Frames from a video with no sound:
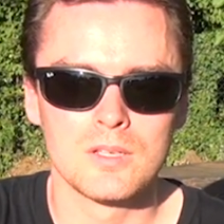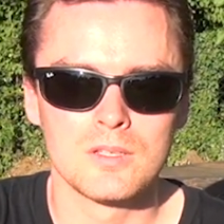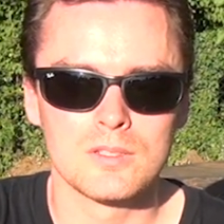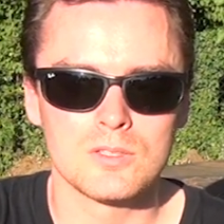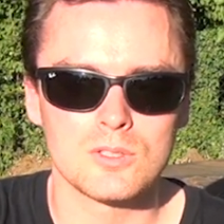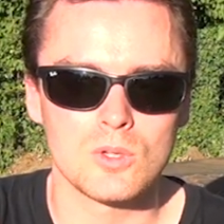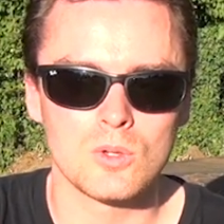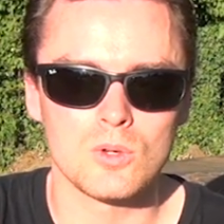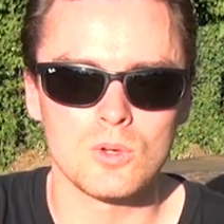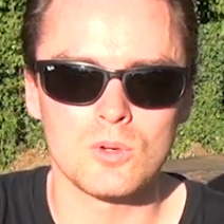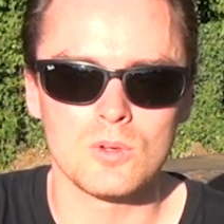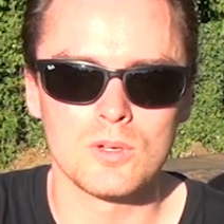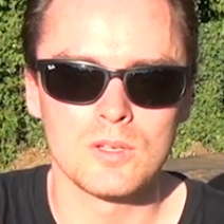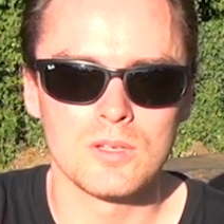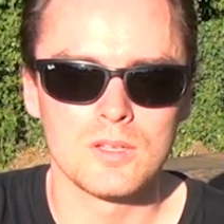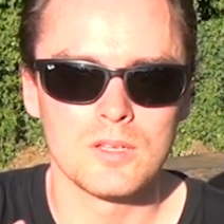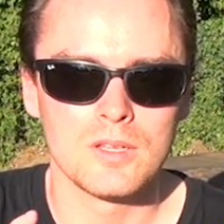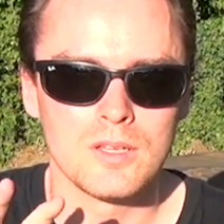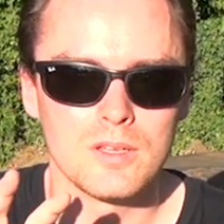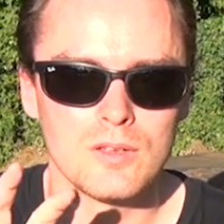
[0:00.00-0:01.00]
So
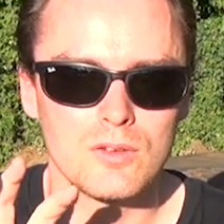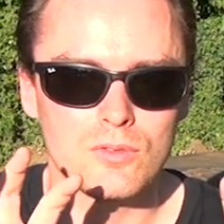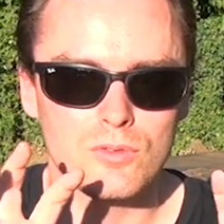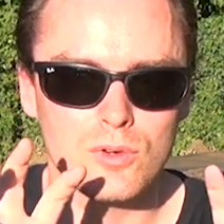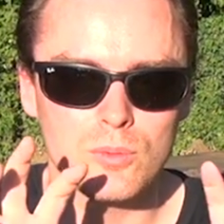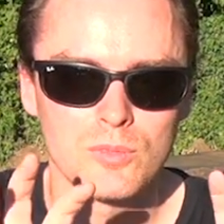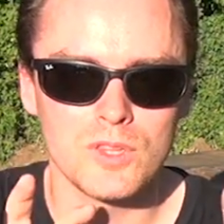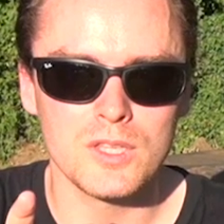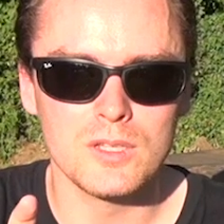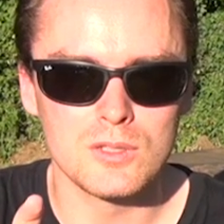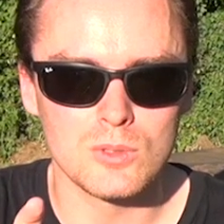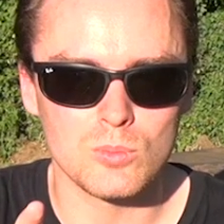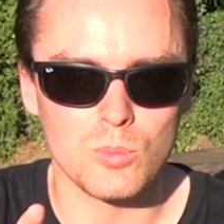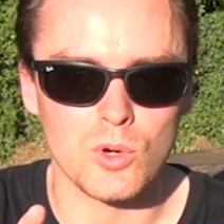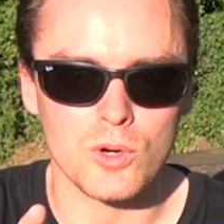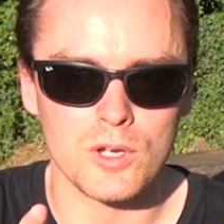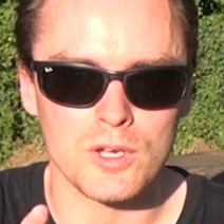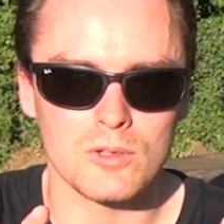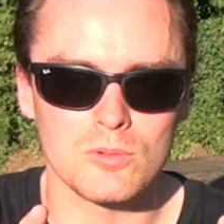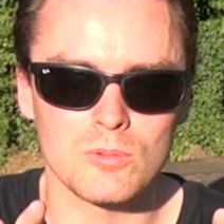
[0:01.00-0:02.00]
from this
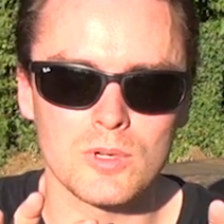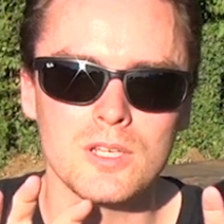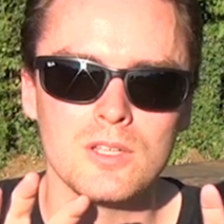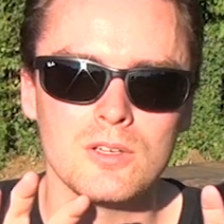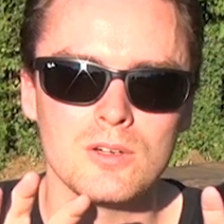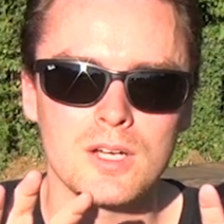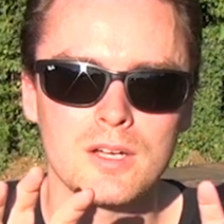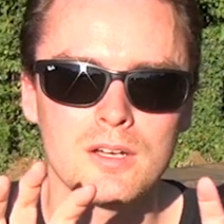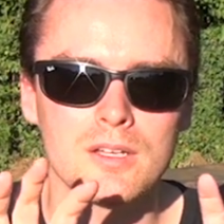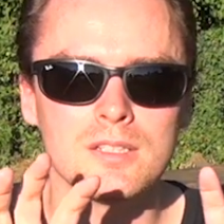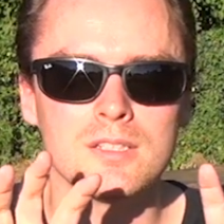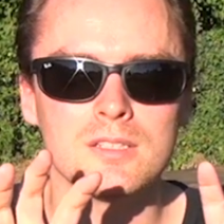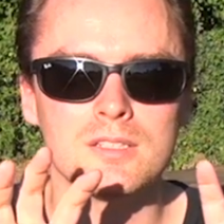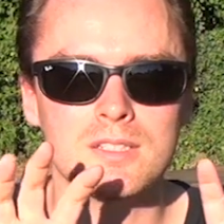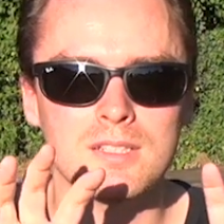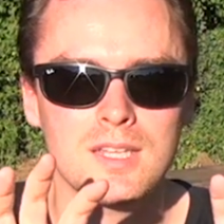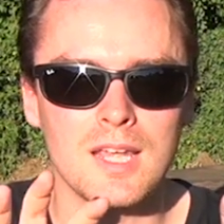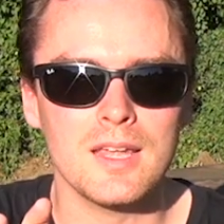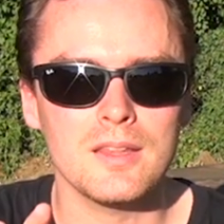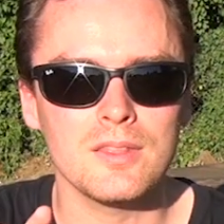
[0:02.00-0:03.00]
point, when you
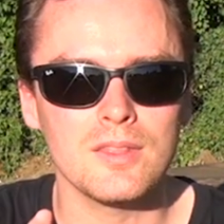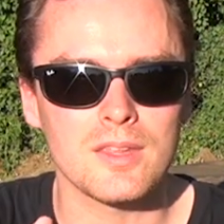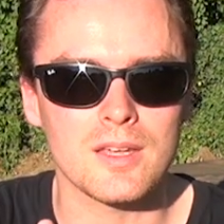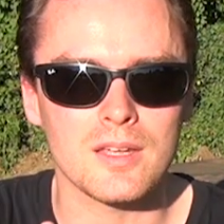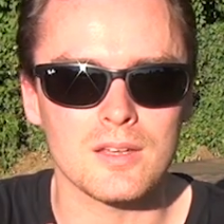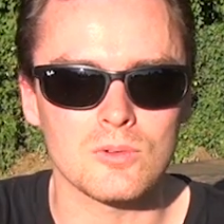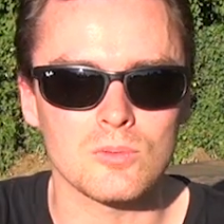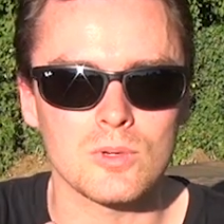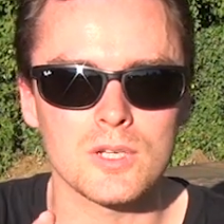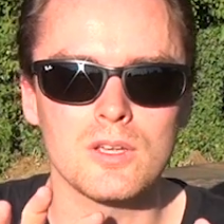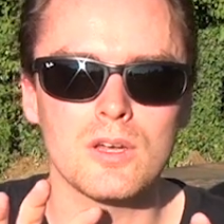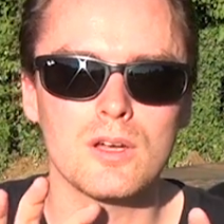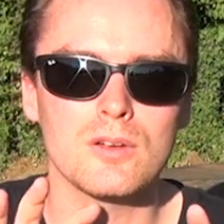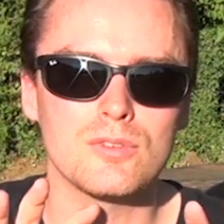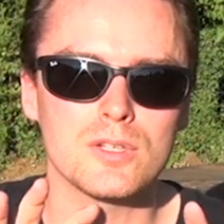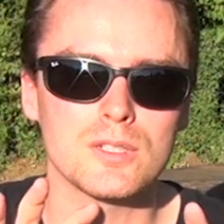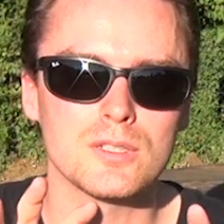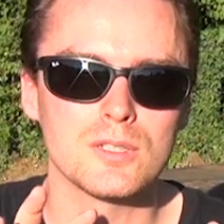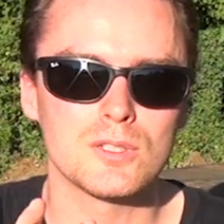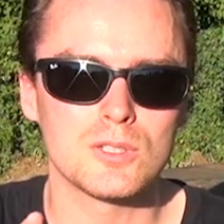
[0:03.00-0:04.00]
understand that, when you
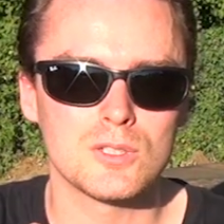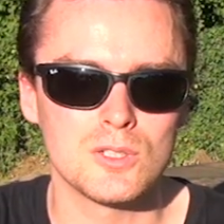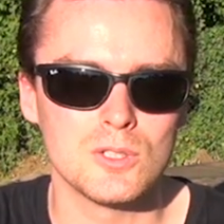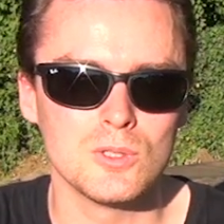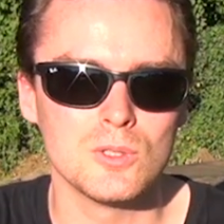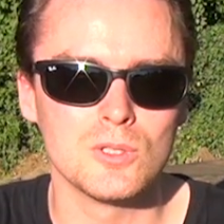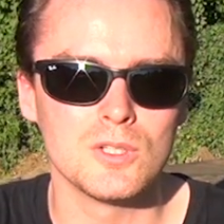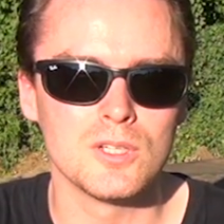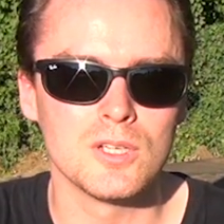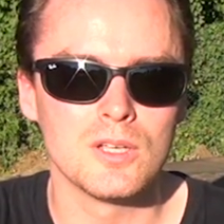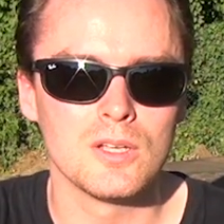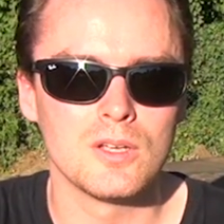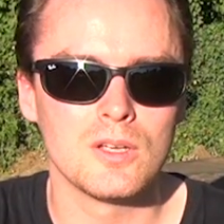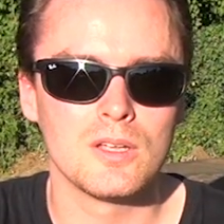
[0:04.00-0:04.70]
have understood,